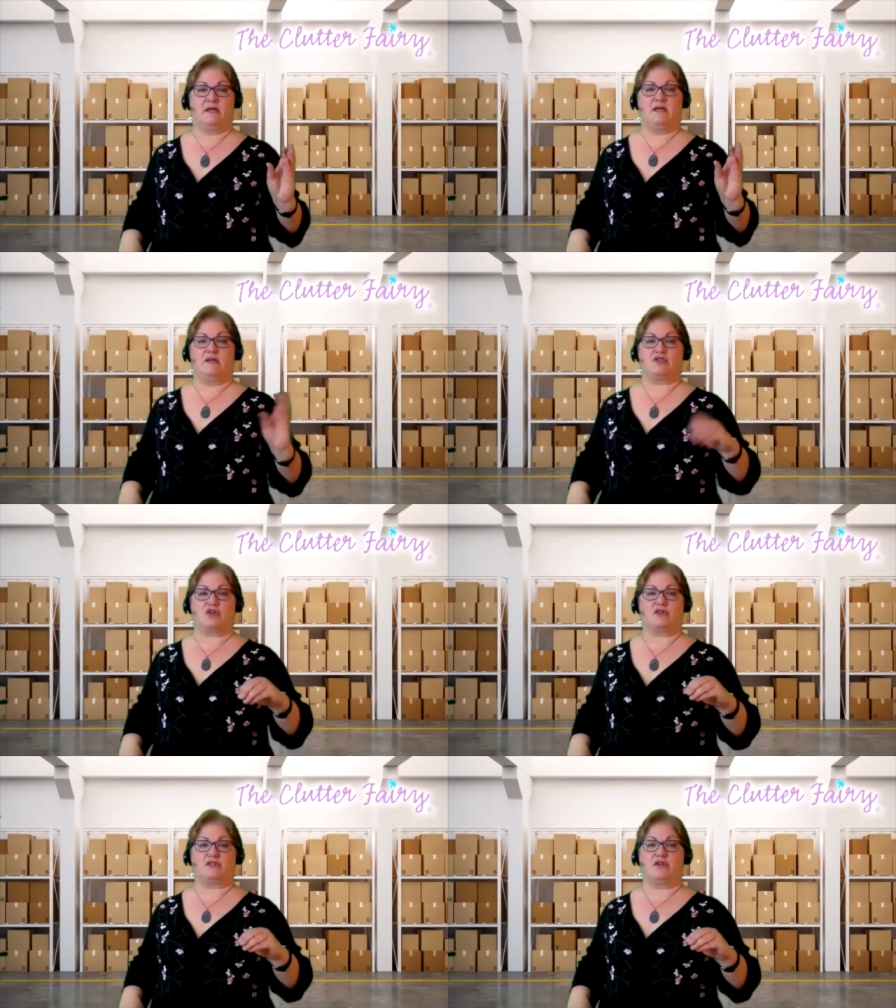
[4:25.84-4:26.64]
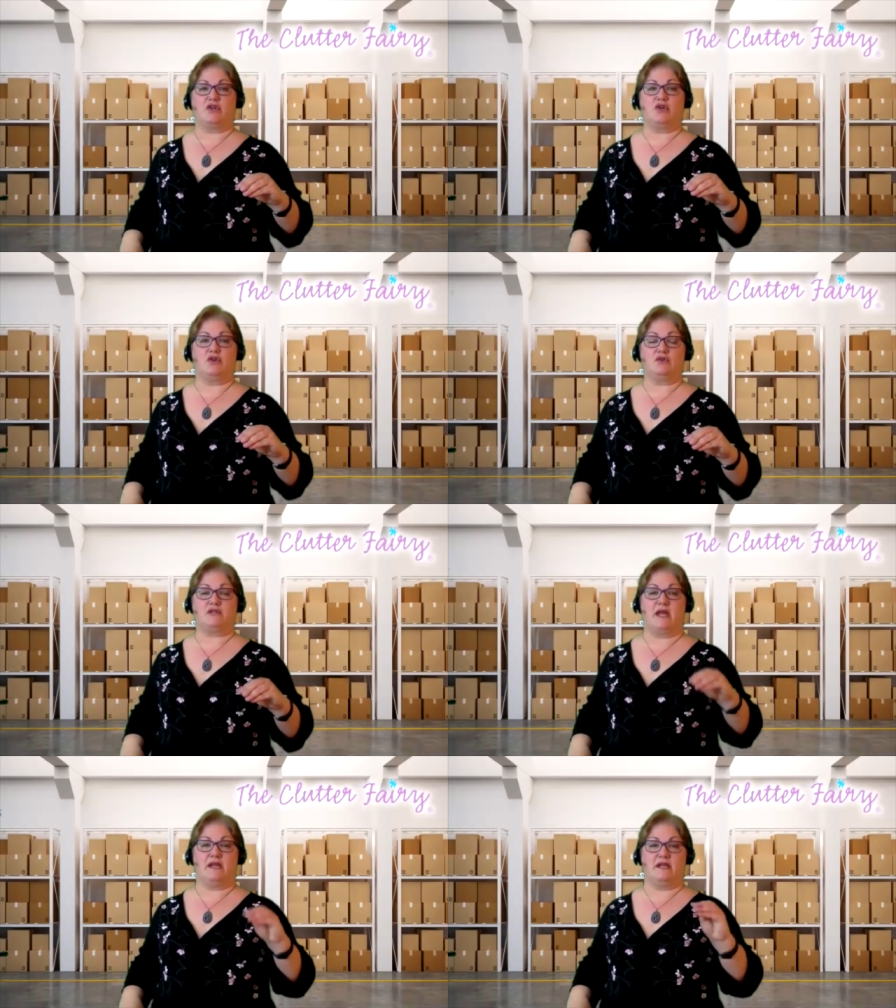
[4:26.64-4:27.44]
starts to ooze
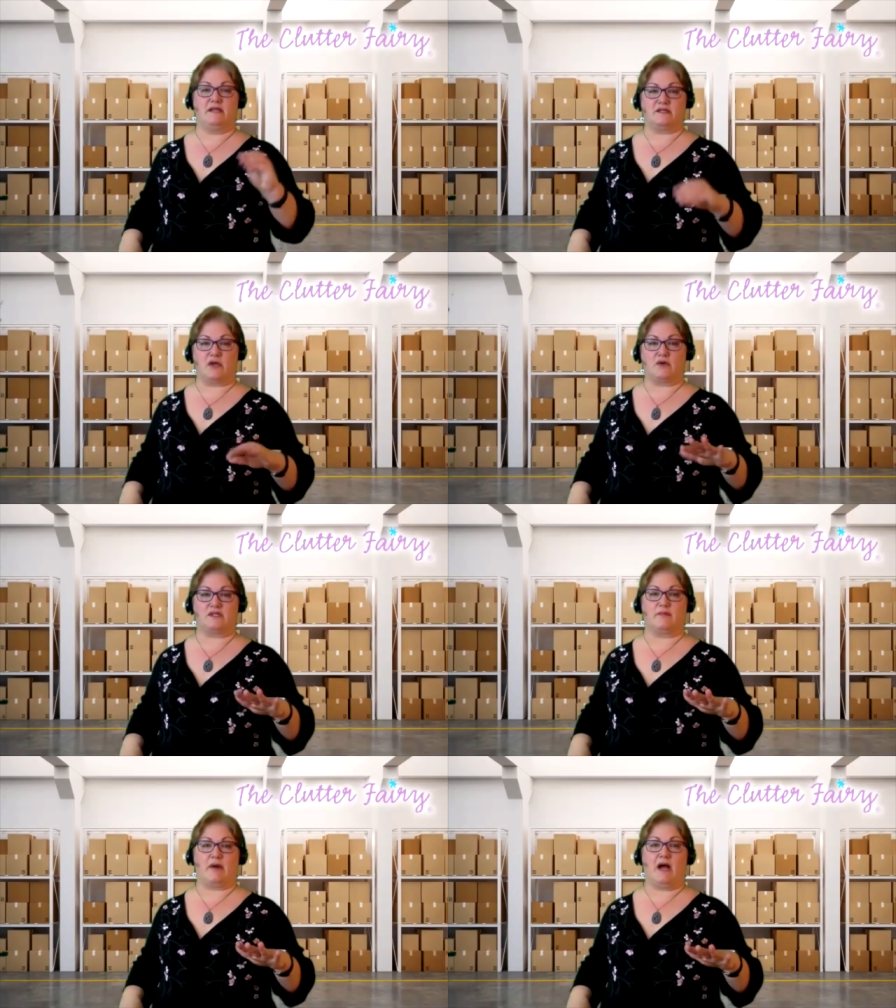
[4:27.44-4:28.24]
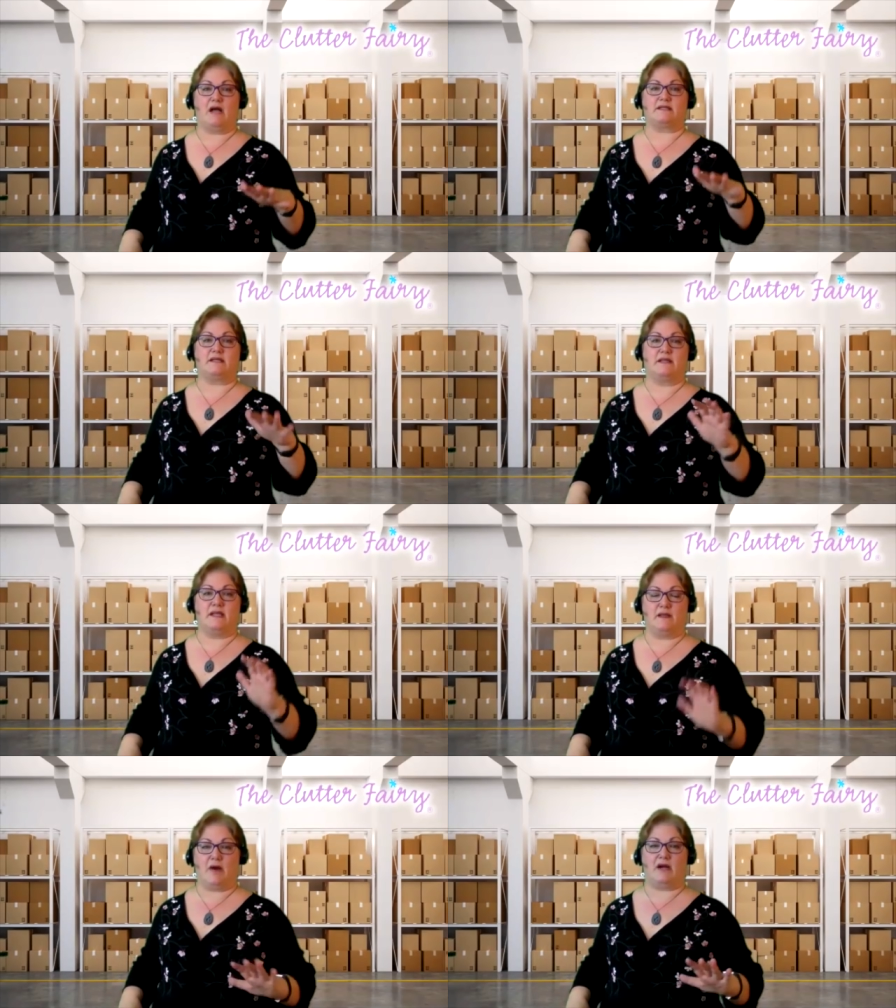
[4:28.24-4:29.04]
and it soaks the box, and
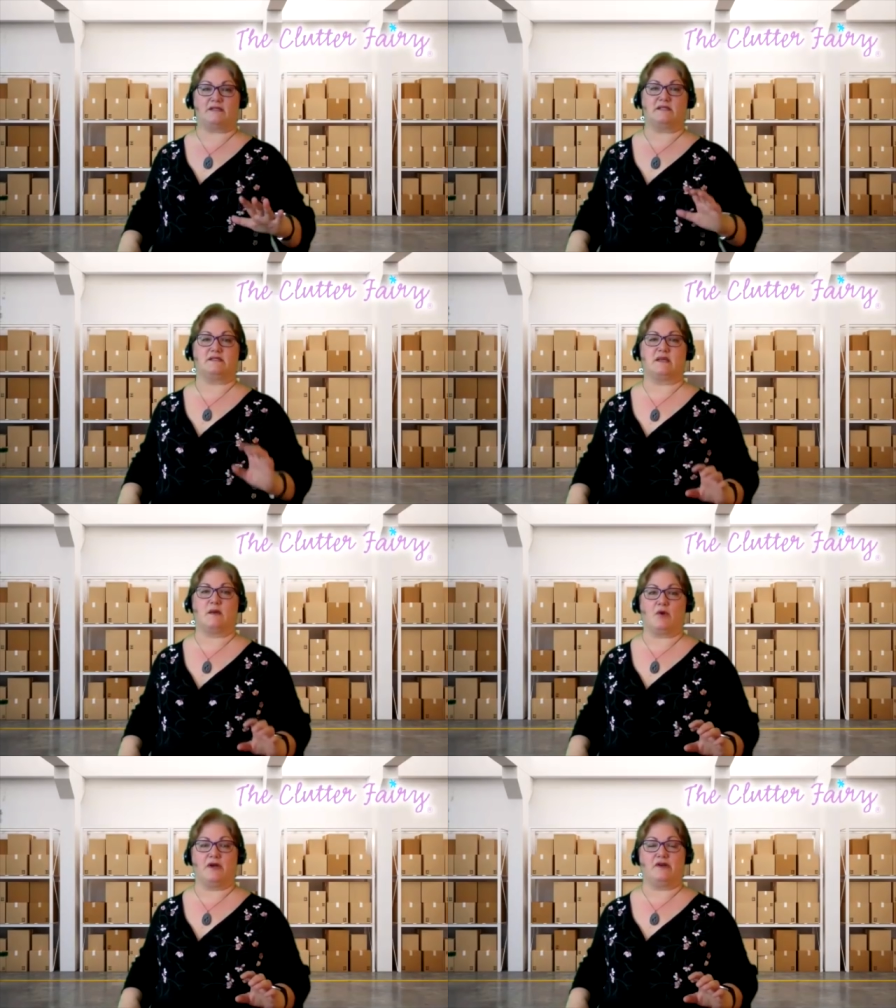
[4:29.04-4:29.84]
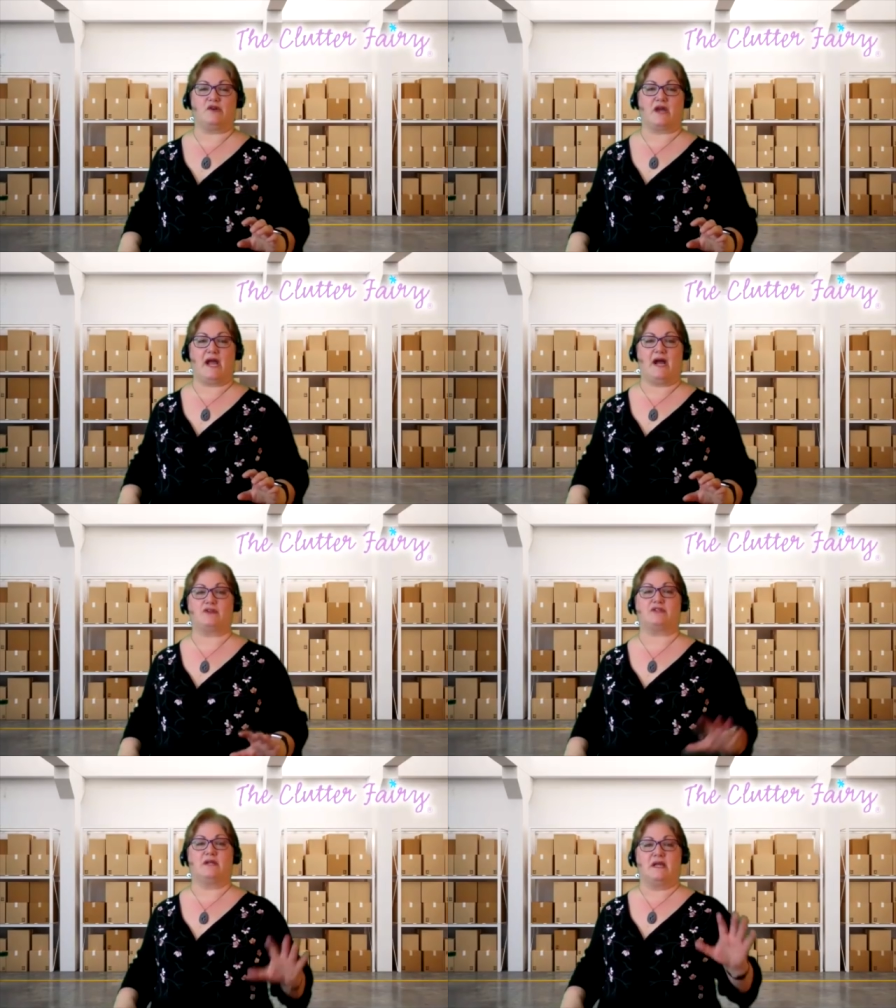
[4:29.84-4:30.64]
then the box is somewhere near your
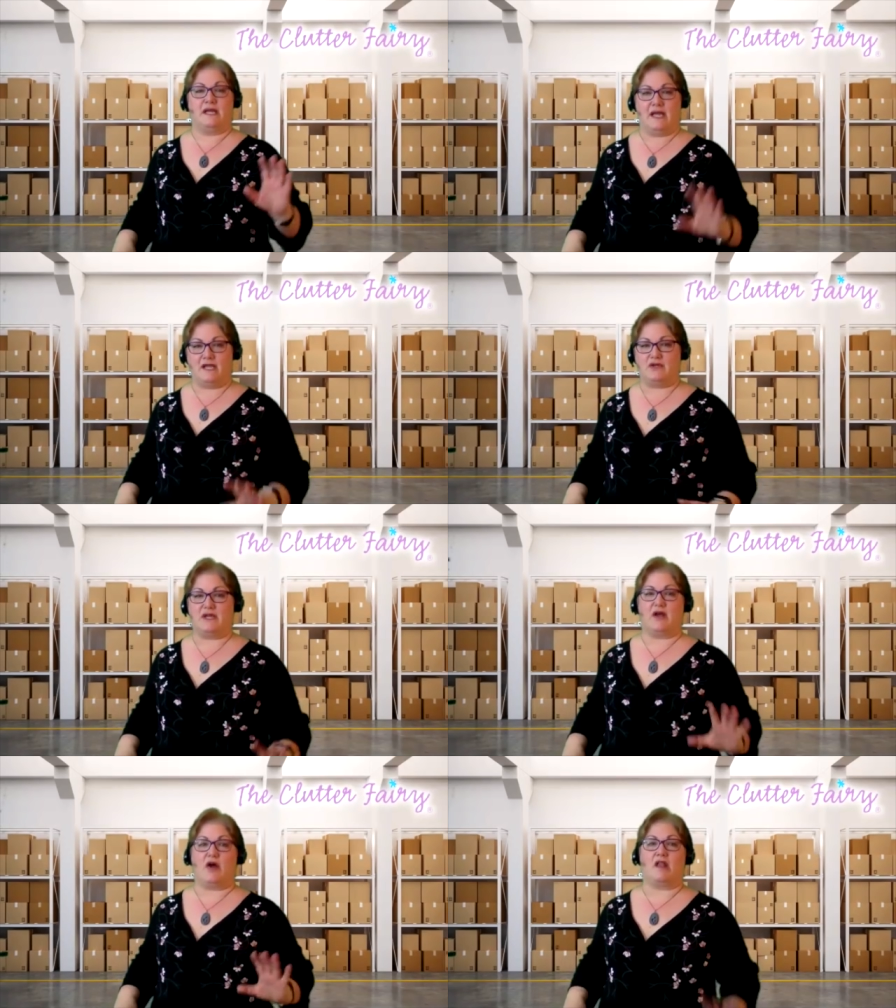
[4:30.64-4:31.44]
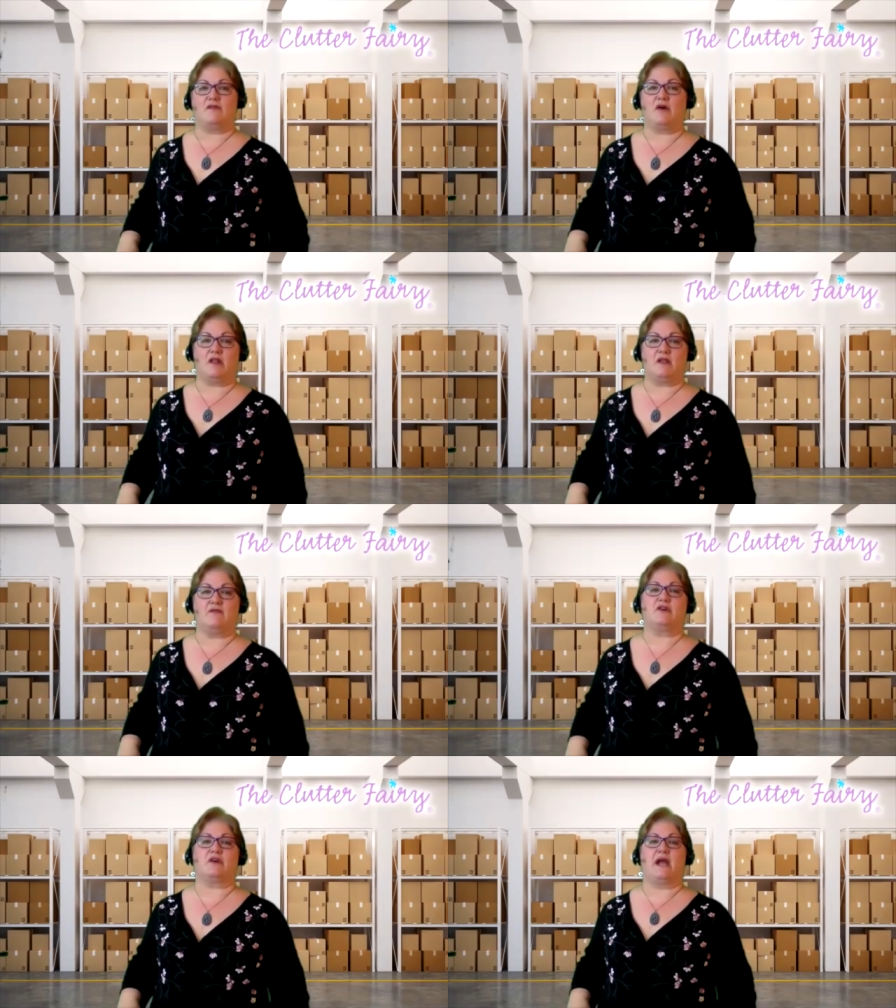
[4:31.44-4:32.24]
couch and you get olive oil all
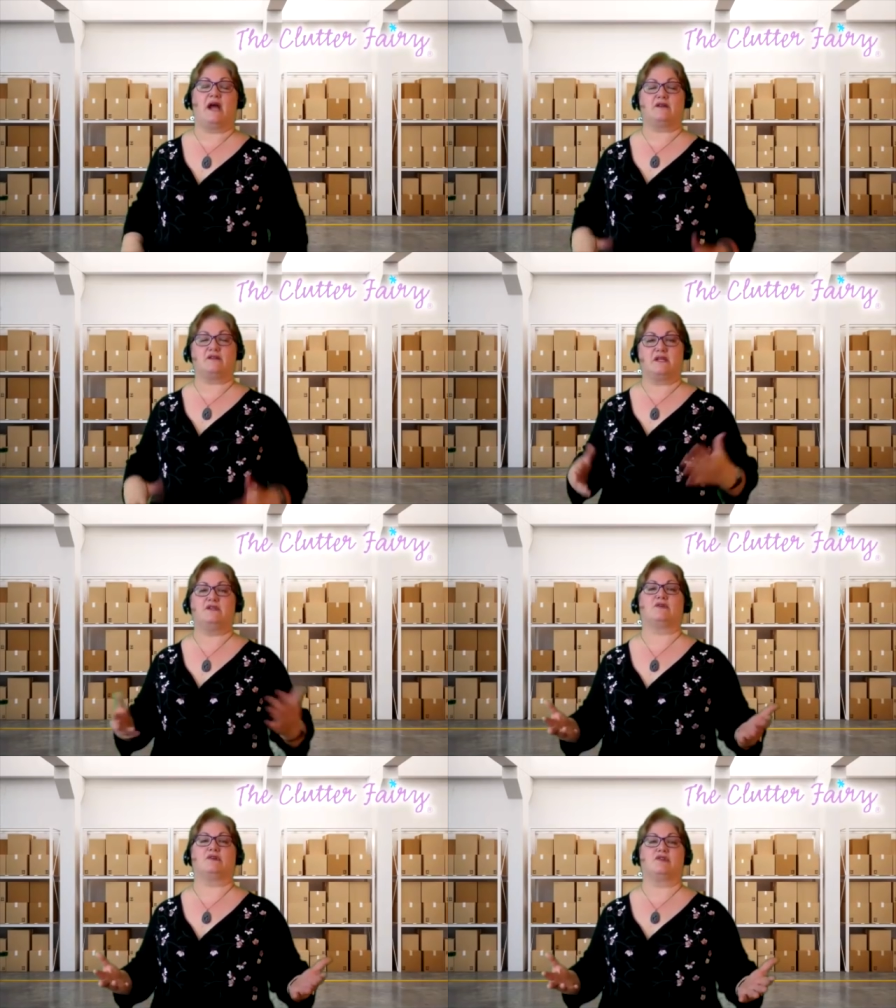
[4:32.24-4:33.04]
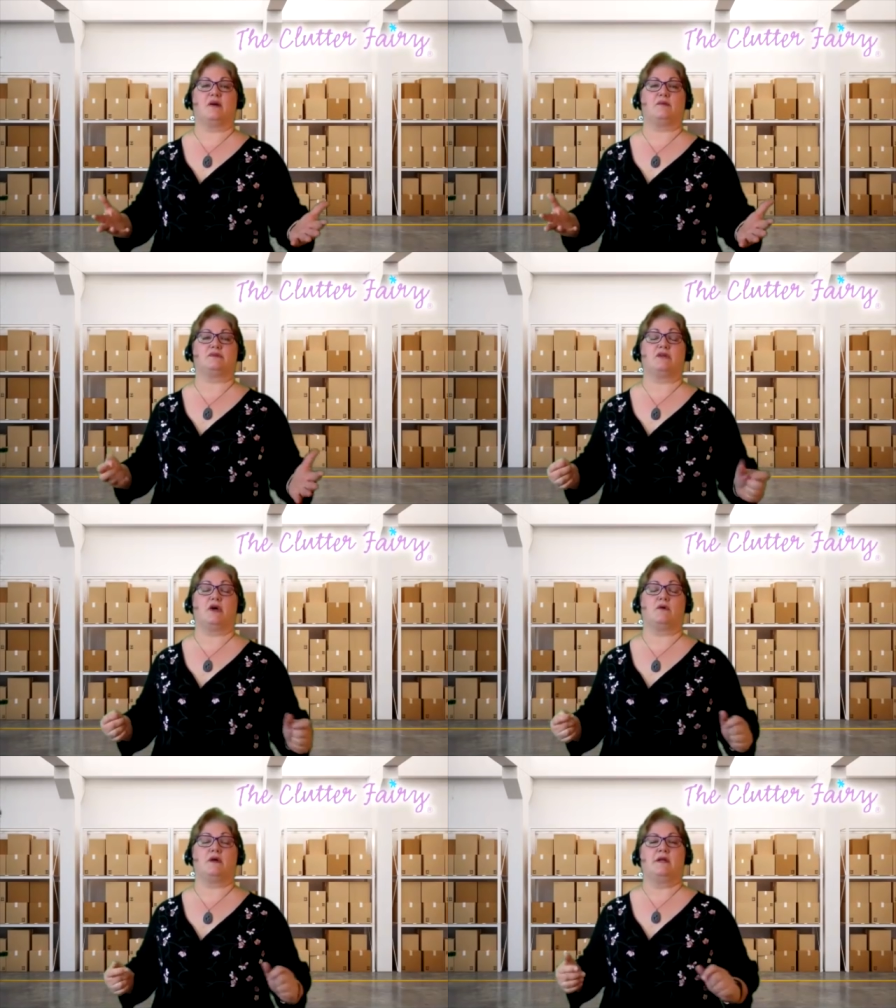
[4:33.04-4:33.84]
over your couch, then you're in trouble.
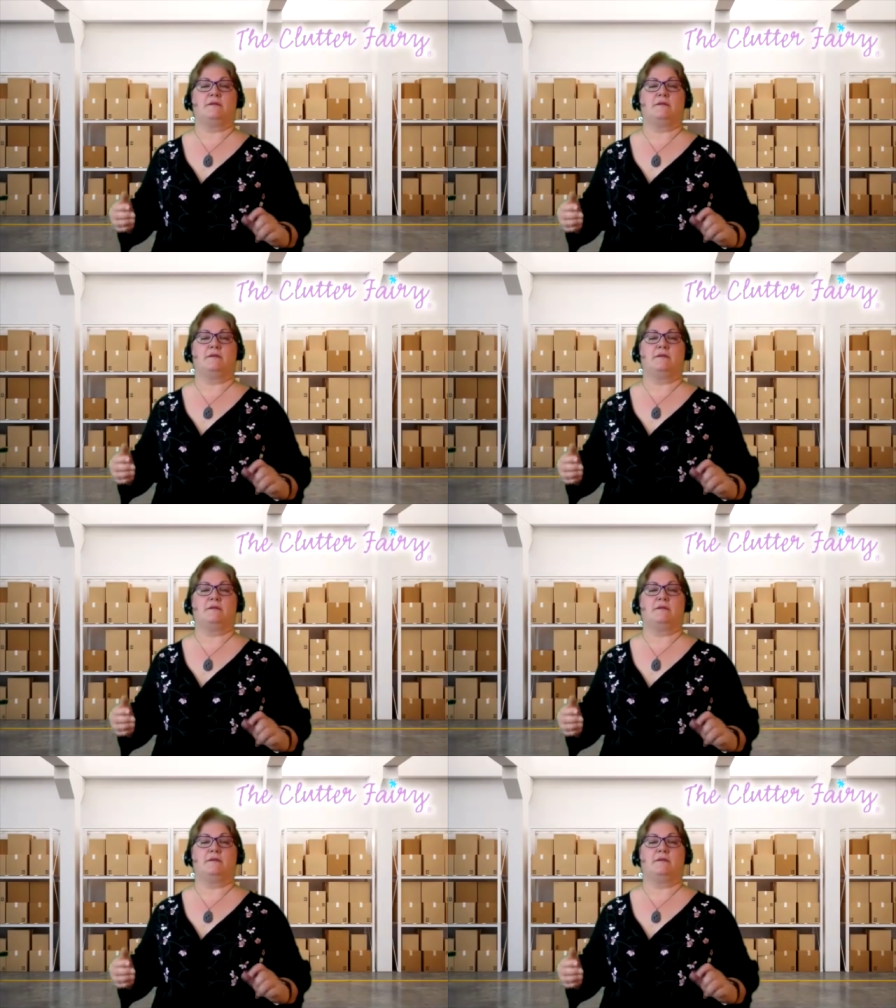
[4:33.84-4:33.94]
So